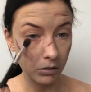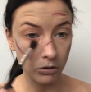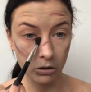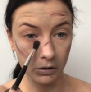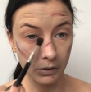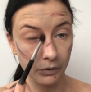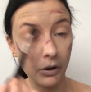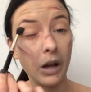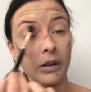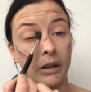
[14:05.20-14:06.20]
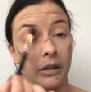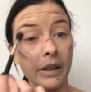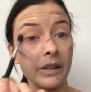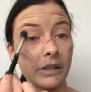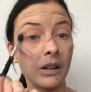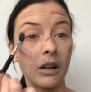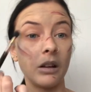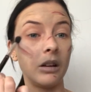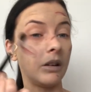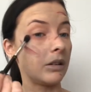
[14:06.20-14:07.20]
just find that their
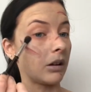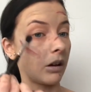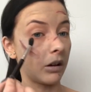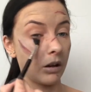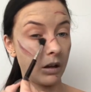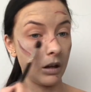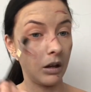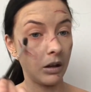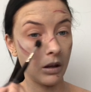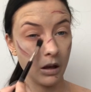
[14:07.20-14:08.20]
son is like a